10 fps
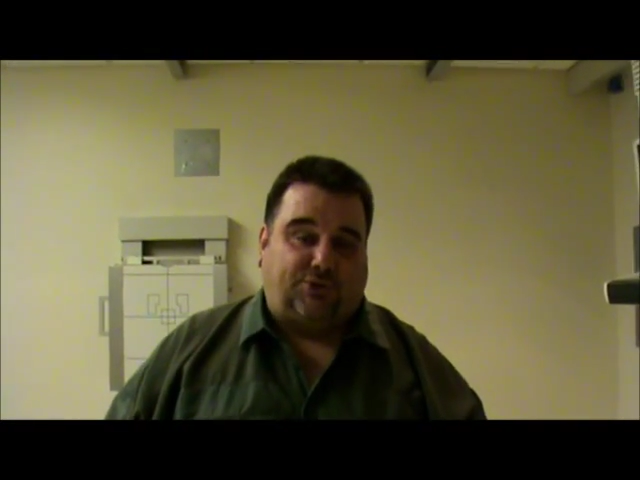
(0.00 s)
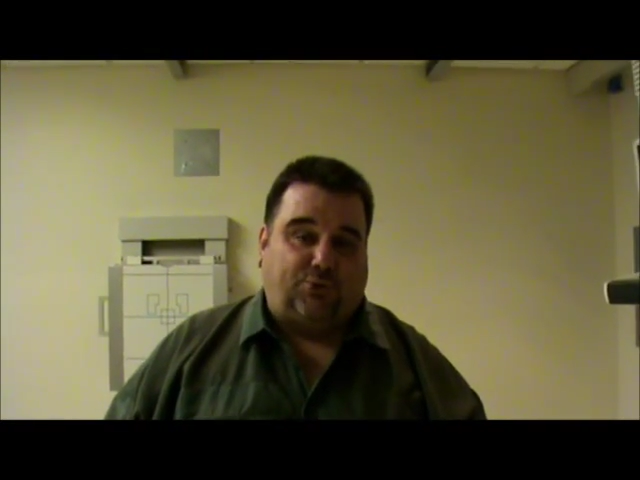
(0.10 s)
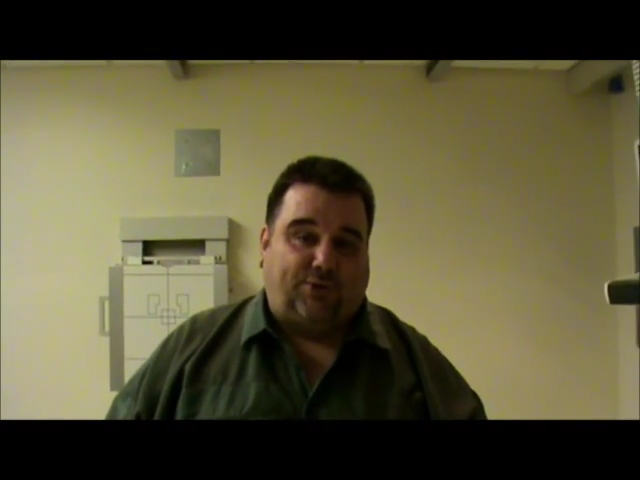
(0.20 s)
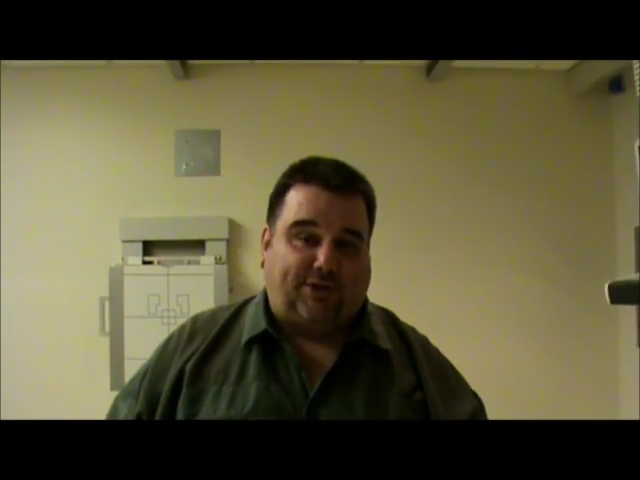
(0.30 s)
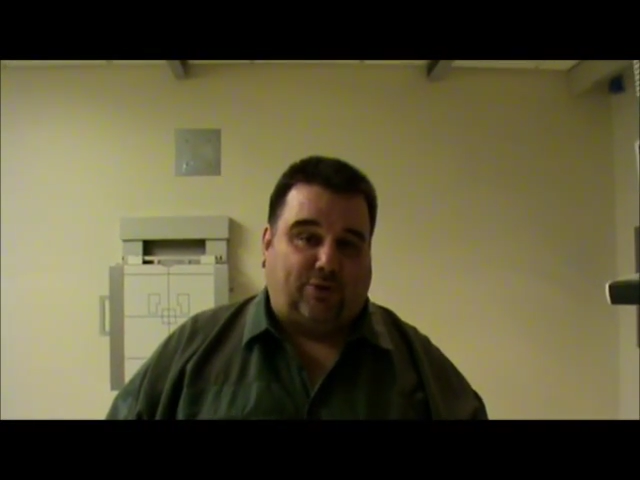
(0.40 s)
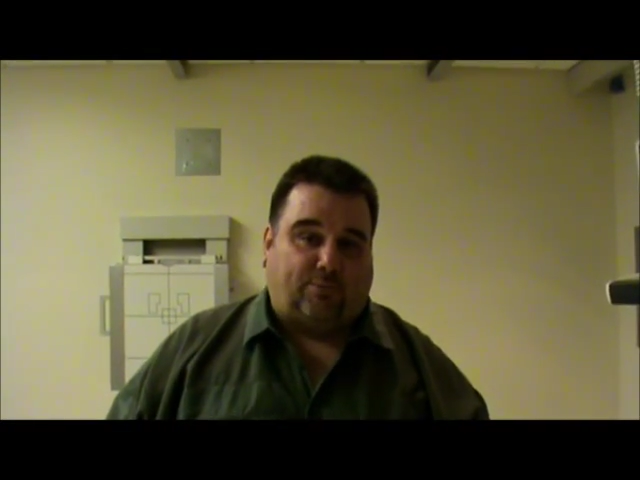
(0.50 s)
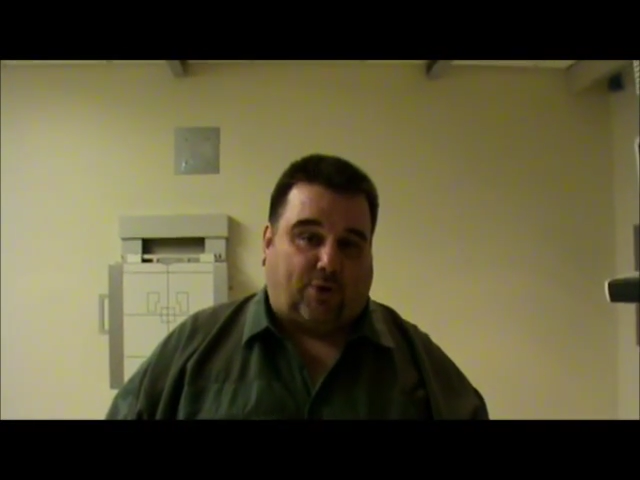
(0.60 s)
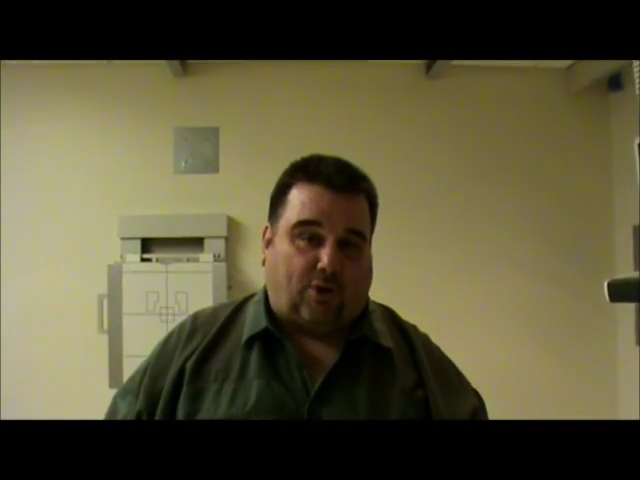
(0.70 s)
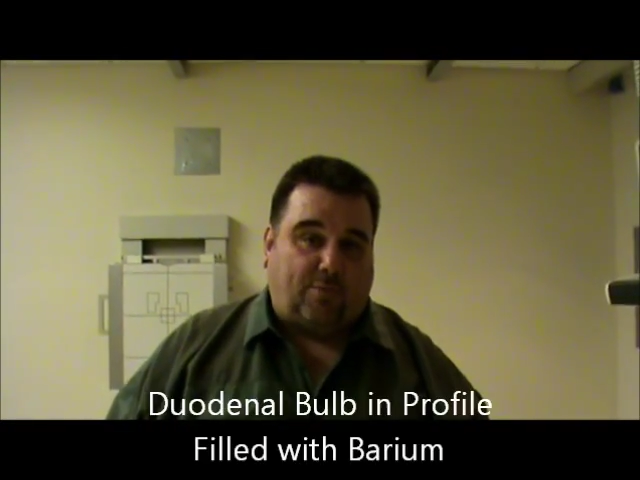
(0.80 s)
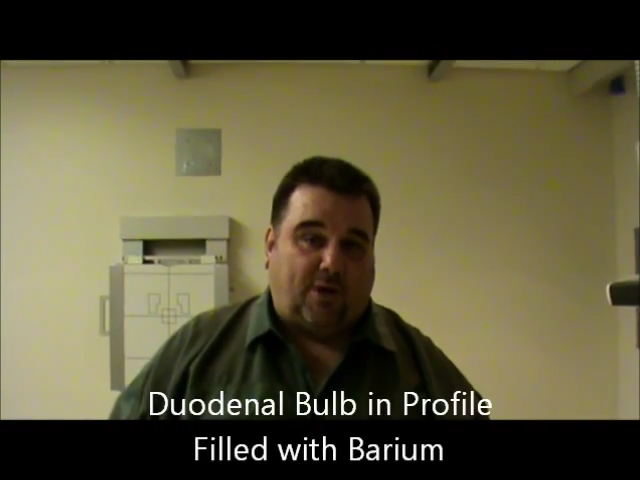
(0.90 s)
duodenal
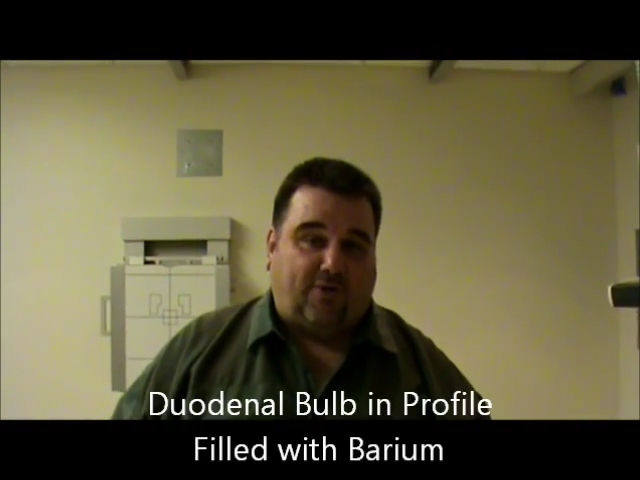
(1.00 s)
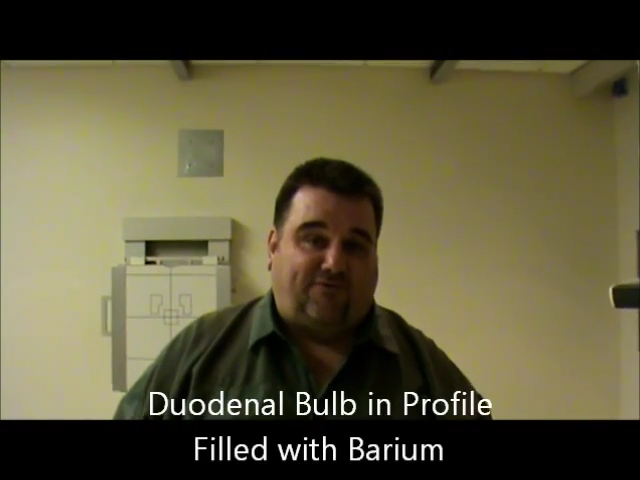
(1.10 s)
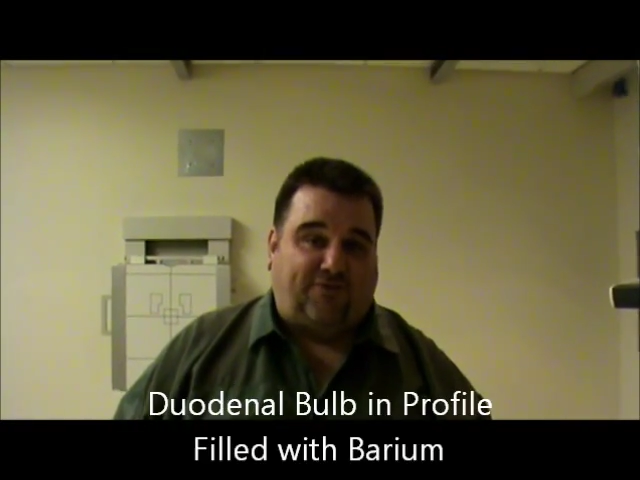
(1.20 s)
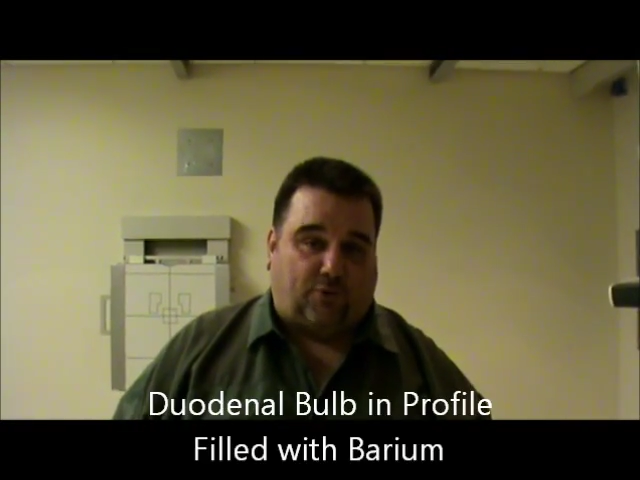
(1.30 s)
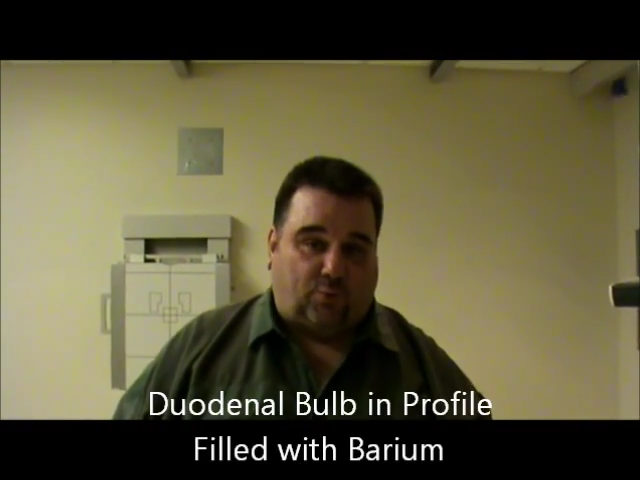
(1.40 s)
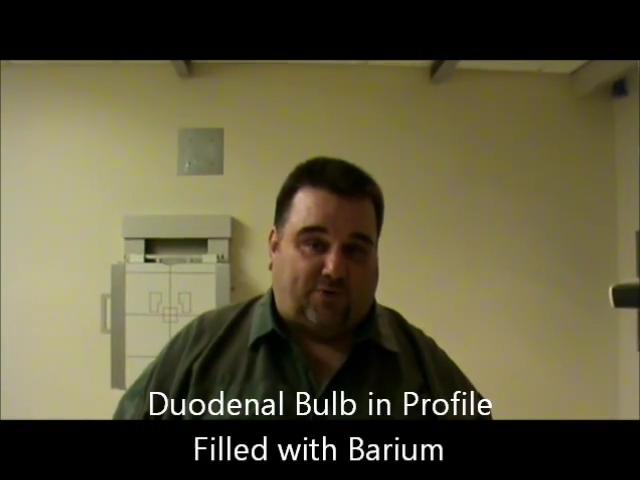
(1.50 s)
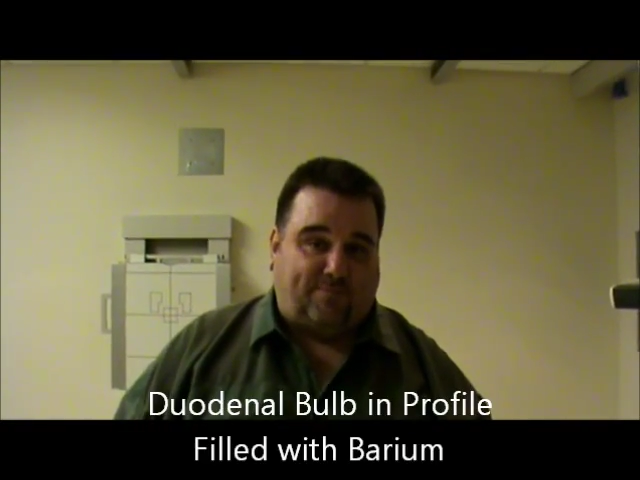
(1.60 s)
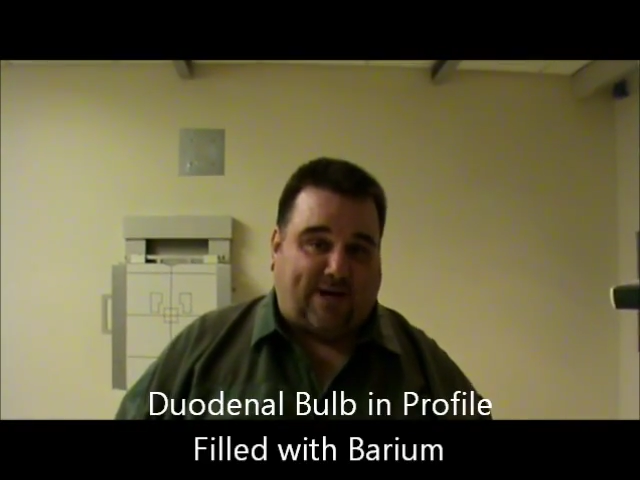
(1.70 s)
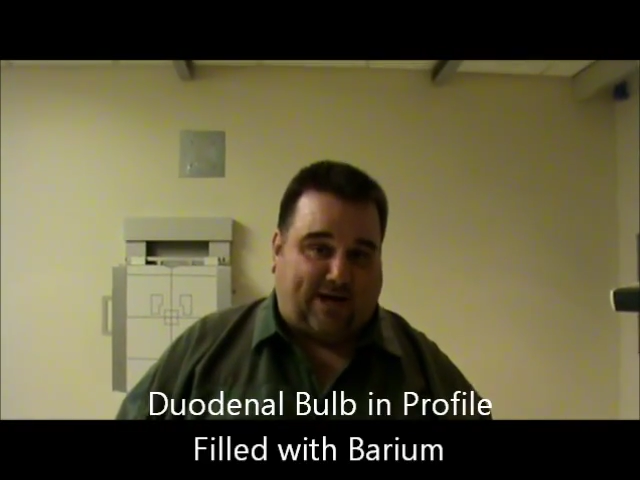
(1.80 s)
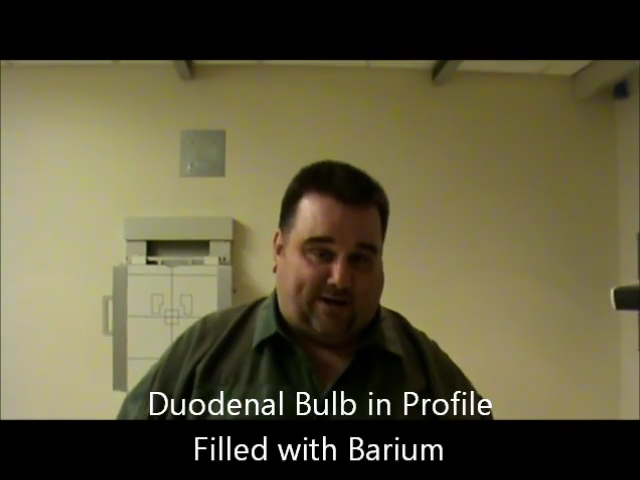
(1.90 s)
bulb filled
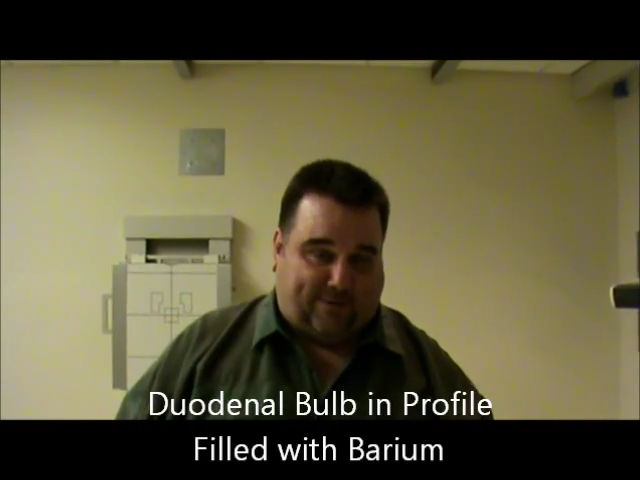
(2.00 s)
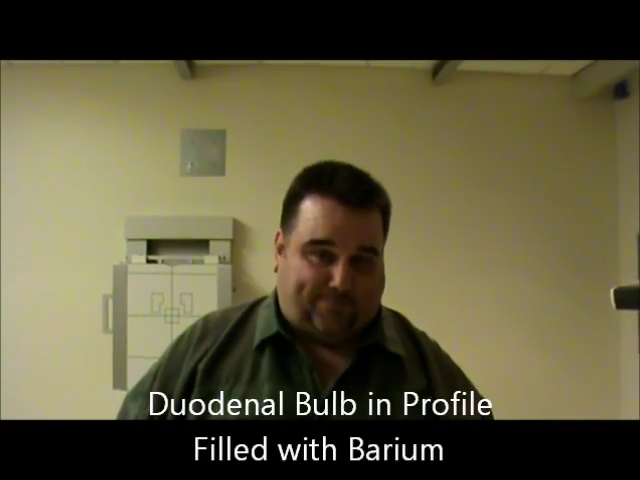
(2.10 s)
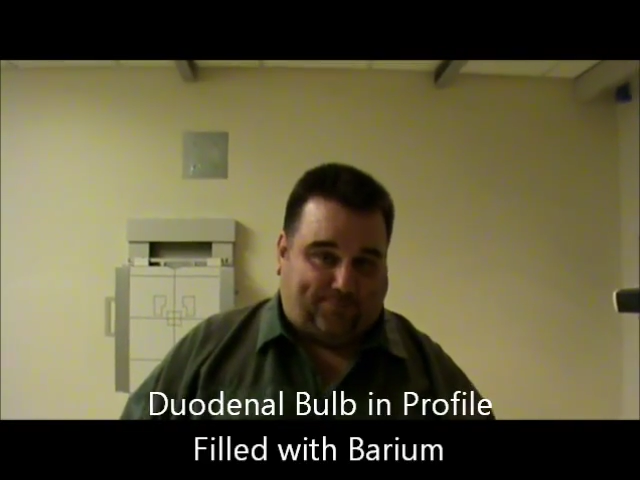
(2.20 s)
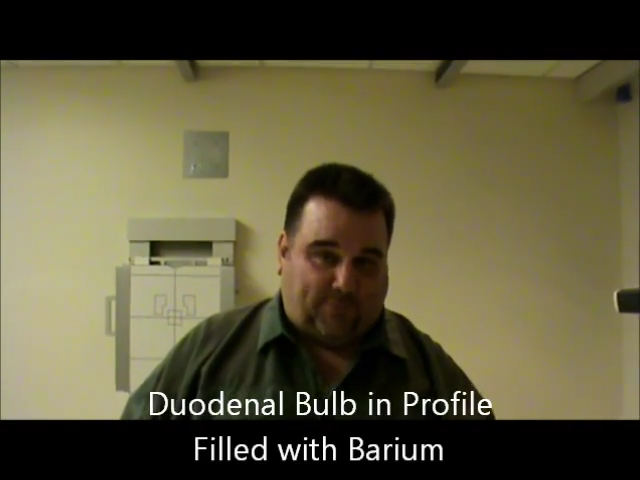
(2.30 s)
with barium.